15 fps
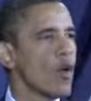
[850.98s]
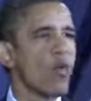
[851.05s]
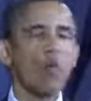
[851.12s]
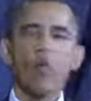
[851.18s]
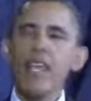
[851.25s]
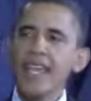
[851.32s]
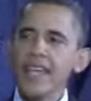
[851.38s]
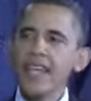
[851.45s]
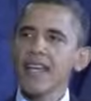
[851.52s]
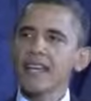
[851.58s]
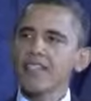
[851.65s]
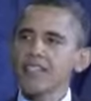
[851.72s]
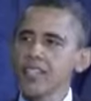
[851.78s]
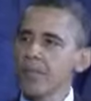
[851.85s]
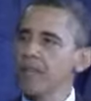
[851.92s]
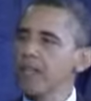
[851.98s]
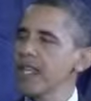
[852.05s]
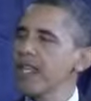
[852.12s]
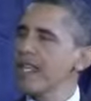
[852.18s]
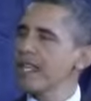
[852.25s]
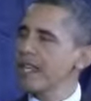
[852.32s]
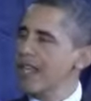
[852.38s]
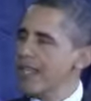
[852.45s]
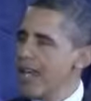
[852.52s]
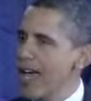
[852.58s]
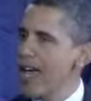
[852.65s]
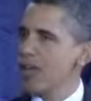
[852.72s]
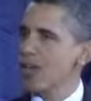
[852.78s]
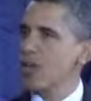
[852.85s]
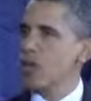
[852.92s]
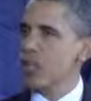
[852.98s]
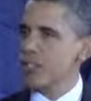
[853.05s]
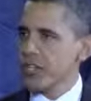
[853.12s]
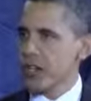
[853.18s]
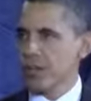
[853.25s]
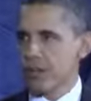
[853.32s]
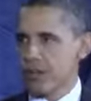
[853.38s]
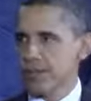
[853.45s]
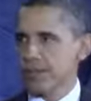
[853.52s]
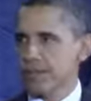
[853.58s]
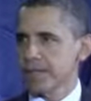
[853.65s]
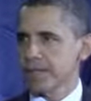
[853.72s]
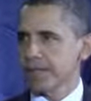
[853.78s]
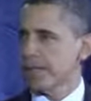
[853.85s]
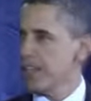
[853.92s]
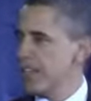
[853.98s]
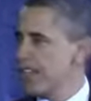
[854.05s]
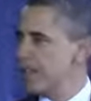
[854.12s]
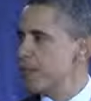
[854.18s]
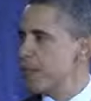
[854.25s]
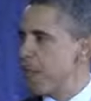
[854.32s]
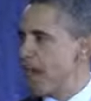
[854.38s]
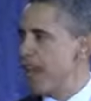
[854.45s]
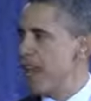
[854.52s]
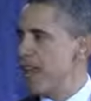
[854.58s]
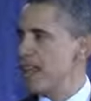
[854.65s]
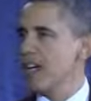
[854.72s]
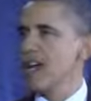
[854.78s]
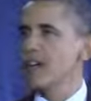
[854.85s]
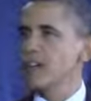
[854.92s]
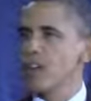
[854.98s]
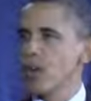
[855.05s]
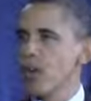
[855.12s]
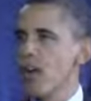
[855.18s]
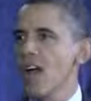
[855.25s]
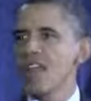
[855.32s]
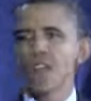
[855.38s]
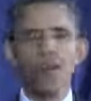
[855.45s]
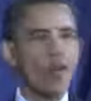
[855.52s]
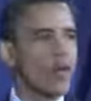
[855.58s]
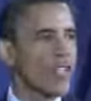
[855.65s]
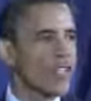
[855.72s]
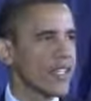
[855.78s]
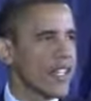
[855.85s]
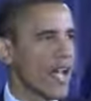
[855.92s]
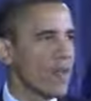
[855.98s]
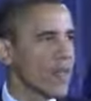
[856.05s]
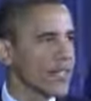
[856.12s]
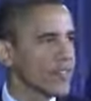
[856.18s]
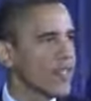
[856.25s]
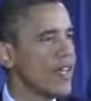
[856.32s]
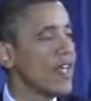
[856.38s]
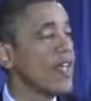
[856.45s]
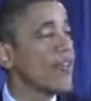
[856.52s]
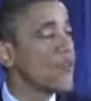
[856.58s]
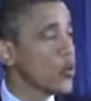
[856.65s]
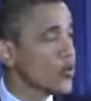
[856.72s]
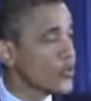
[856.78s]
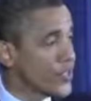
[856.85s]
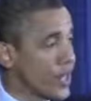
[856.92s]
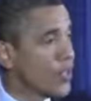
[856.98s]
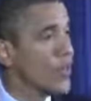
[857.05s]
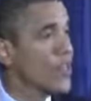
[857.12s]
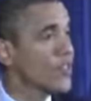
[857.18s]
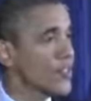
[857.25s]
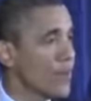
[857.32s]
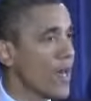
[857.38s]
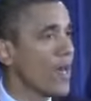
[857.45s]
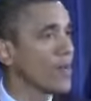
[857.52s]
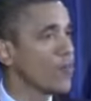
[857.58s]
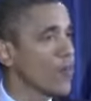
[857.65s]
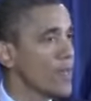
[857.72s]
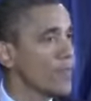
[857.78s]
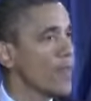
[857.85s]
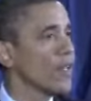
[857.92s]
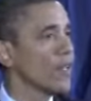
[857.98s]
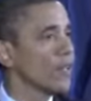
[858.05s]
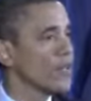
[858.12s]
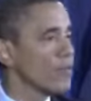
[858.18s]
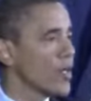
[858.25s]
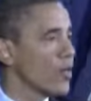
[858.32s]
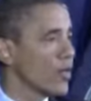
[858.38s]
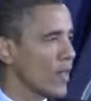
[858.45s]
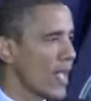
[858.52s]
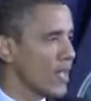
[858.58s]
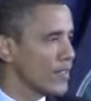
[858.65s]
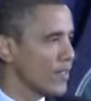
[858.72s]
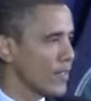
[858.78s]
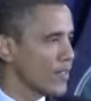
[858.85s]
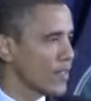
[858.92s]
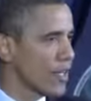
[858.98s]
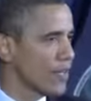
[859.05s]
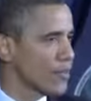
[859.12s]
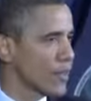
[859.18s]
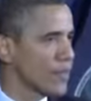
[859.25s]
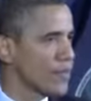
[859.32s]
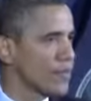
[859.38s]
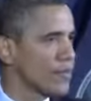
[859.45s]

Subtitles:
We simply cannot return to this brand of you're-on-your-own economics if we're serious about rebuilding the middle class in this country.